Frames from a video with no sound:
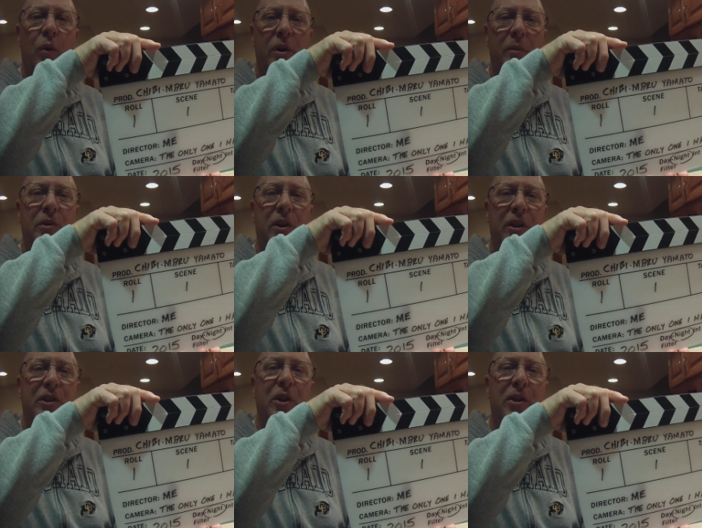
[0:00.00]
Welcome to
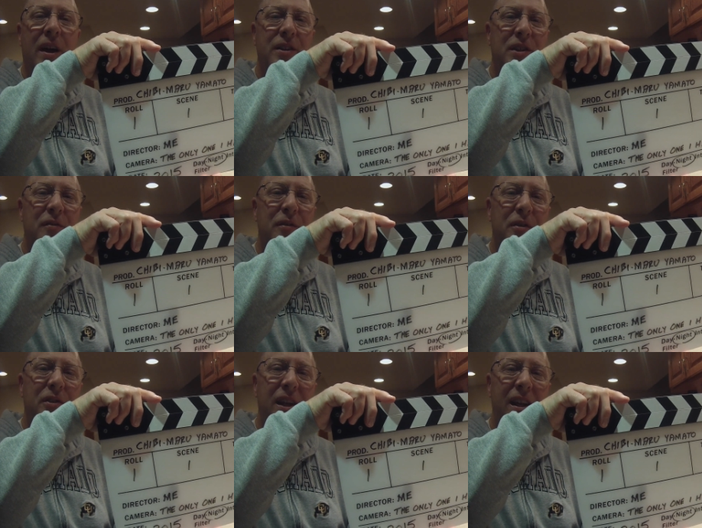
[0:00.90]
the
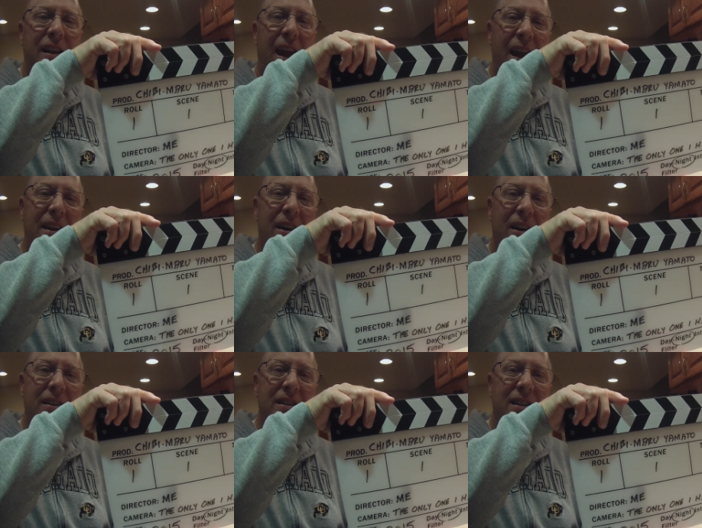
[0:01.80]
2015 egg
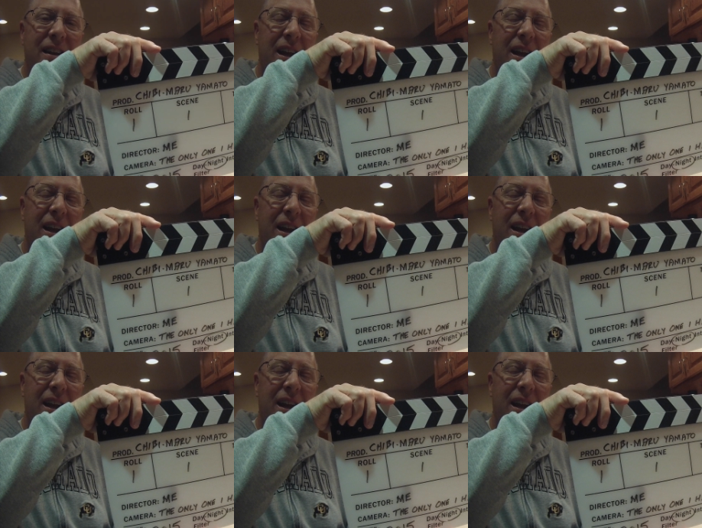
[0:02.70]
hunt